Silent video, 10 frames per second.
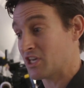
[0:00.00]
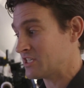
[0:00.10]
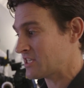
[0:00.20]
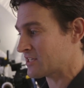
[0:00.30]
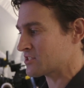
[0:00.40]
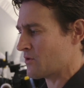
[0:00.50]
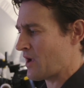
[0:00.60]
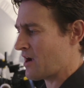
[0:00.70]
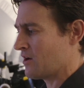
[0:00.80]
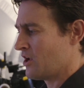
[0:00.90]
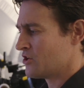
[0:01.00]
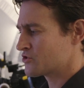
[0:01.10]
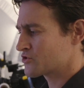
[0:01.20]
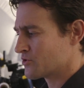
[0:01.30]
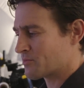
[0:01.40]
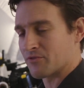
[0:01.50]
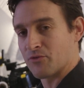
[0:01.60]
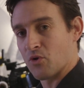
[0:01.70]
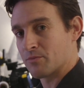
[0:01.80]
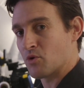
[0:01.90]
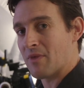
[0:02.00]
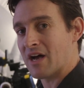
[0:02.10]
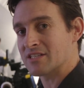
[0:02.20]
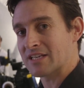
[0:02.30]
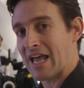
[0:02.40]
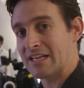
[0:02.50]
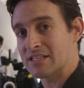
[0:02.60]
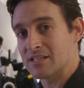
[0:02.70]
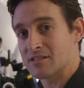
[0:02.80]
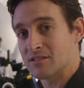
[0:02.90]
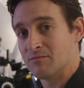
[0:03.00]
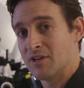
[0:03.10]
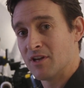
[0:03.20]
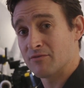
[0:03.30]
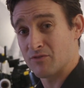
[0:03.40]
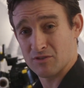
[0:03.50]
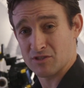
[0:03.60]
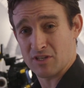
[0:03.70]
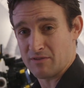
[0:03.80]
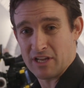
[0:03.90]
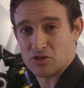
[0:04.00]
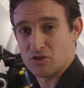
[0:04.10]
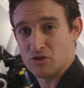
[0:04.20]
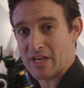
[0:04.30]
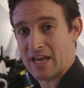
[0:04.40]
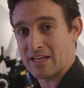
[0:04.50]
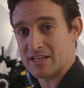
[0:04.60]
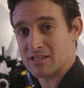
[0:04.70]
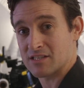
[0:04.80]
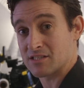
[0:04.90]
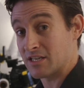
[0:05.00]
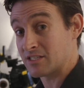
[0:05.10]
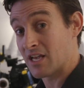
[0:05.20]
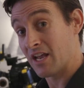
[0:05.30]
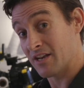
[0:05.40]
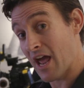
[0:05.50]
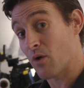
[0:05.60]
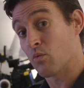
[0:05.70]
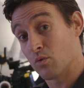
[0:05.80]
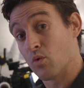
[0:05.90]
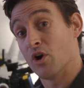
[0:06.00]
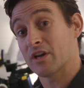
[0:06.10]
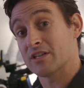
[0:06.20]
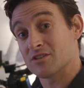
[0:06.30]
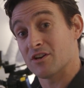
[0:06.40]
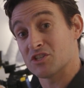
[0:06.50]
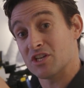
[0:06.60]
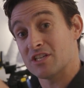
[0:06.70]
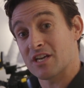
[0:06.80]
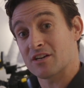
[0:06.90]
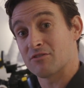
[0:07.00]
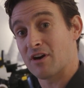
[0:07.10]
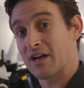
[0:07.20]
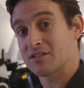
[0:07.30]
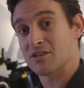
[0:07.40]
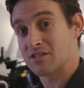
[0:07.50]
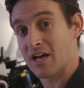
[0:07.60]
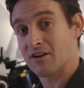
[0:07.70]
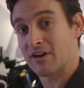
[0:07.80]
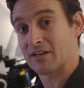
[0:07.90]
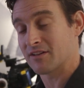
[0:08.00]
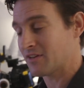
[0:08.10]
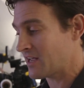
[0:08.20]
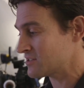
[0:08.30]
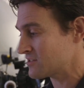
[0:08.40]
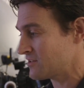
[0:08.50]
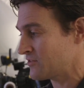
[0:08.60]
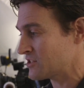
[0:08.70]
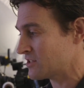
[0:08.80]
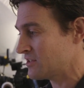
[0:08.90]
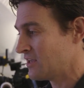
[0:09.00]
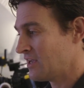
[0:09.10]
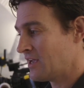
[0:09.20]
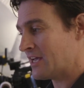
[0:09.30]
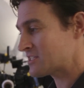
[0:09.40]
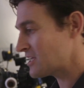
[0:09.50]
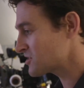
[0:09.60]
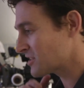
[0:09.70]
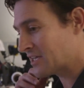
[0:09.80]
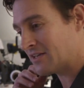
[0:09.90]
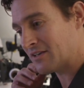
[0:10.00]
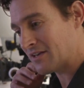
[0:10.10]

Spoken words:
G-Tech, so our super affordable Master Caddy system that lets you use any SSDs now will work inside a G-Tech array, so data wrangling there's efficient. Essentially,